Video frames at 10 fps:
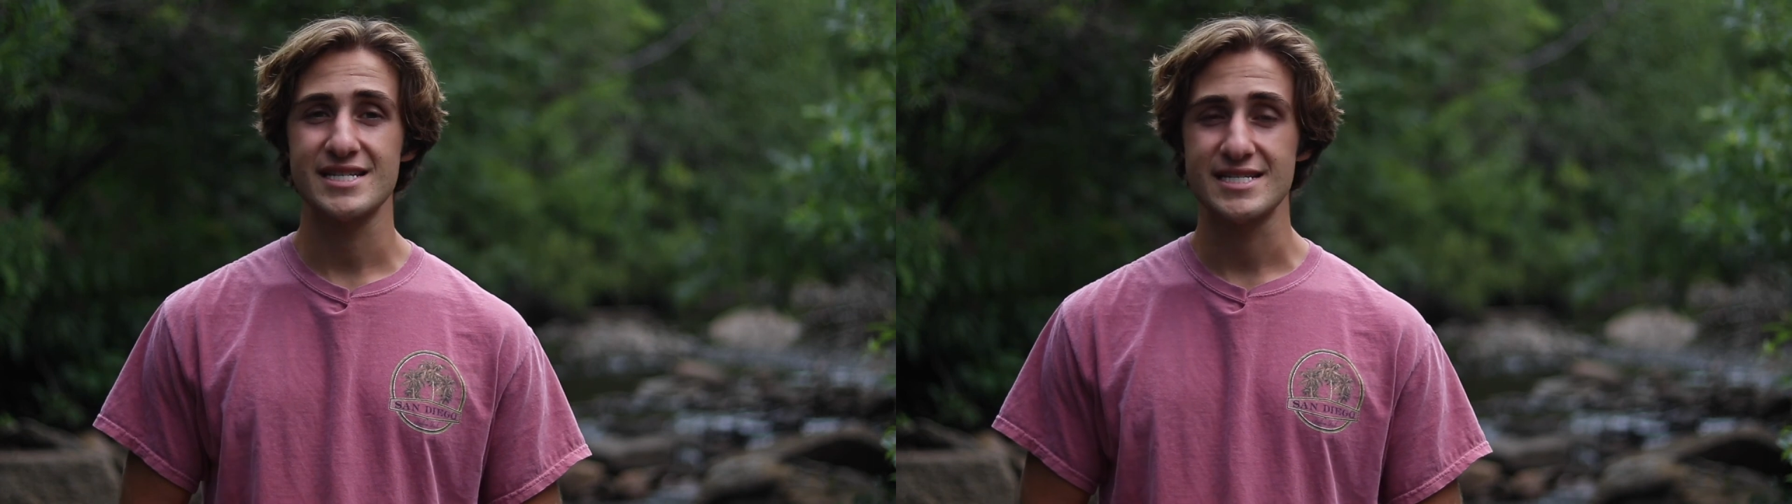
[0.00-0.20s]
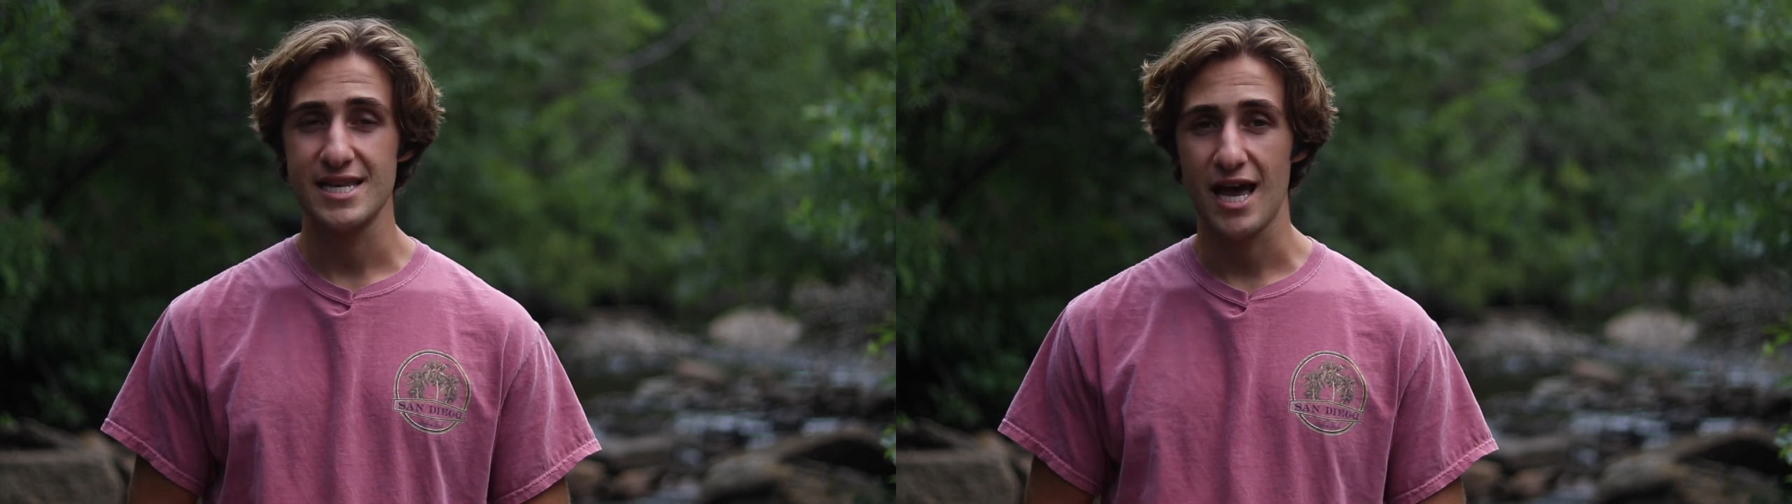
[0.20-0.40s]

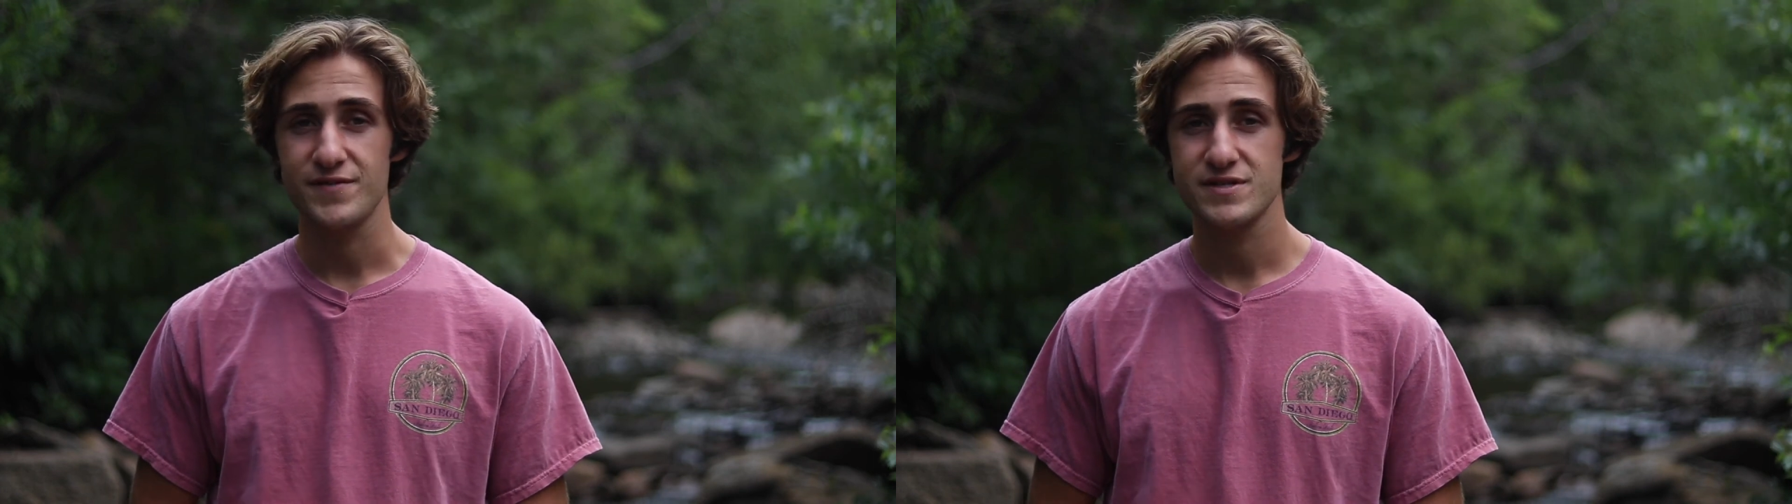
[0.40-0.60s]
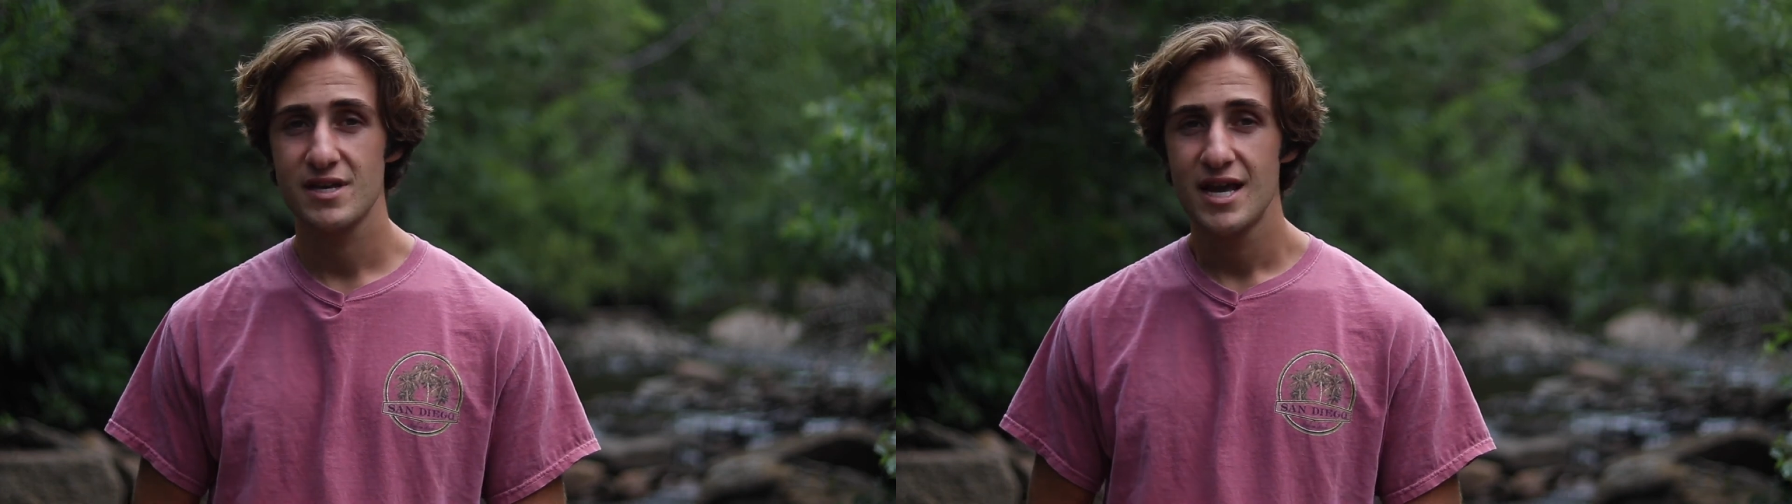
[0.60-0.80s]

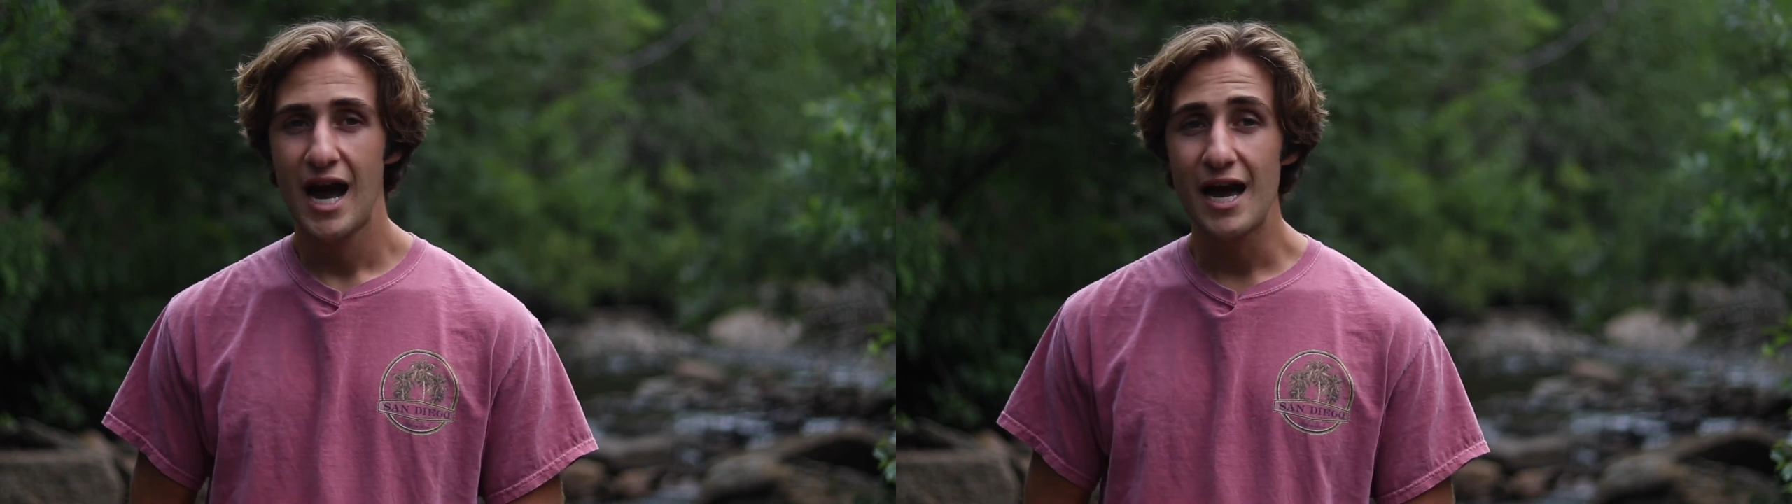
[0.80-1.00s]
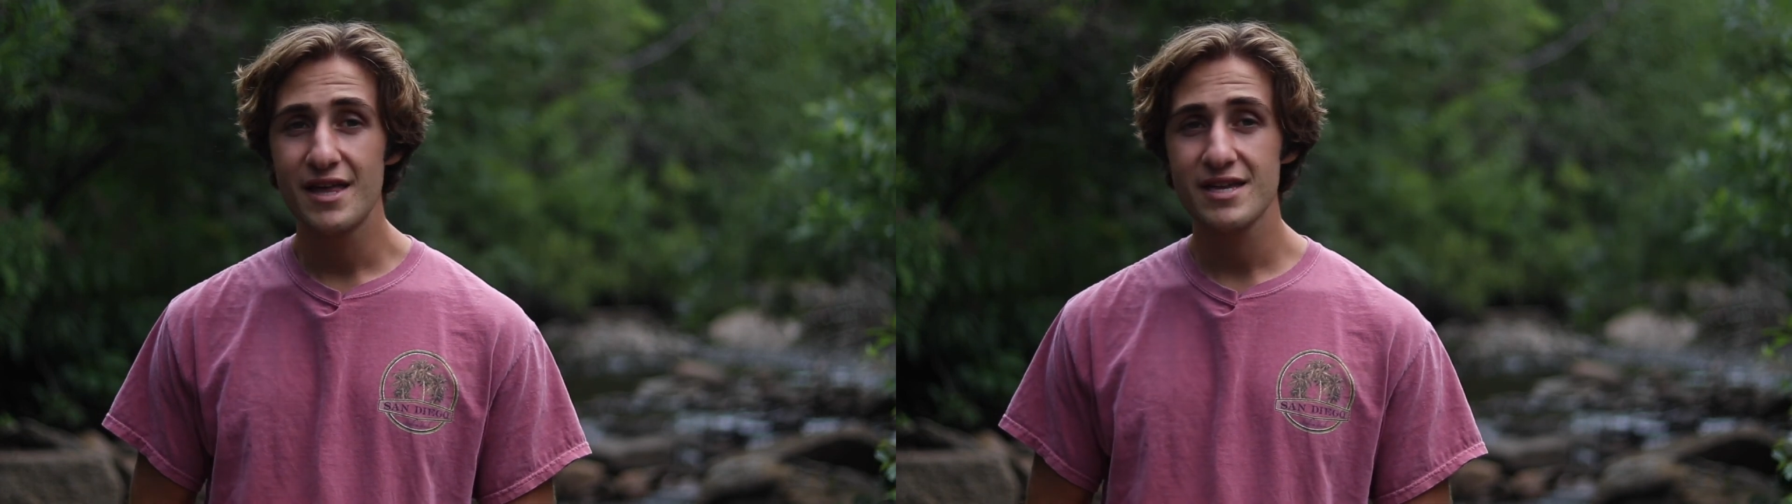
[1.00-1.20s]
ETFs.
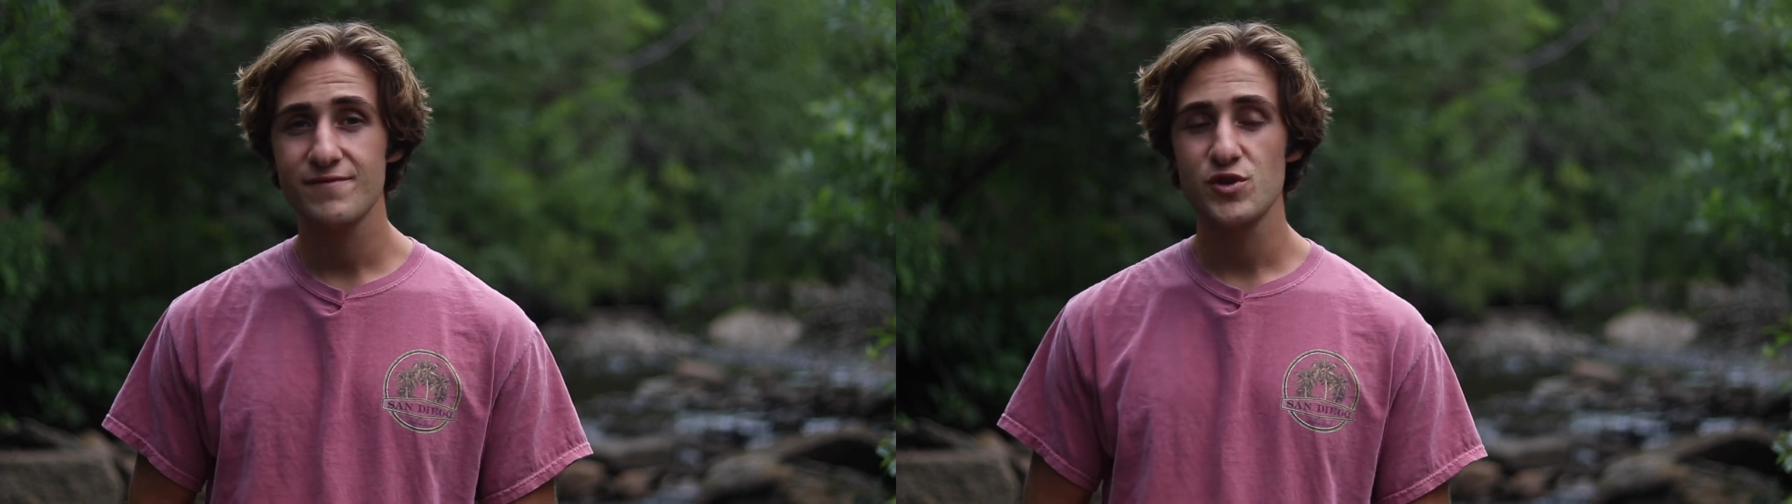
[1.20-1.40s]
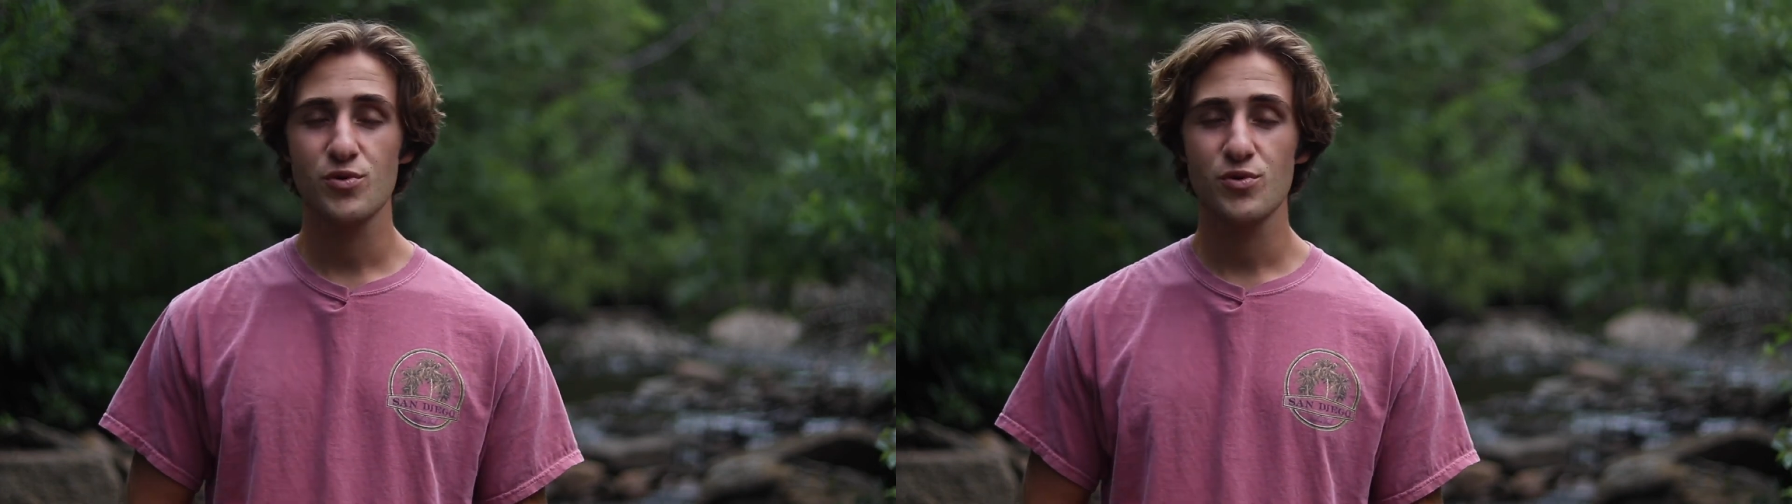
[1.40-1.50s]
I think it gives you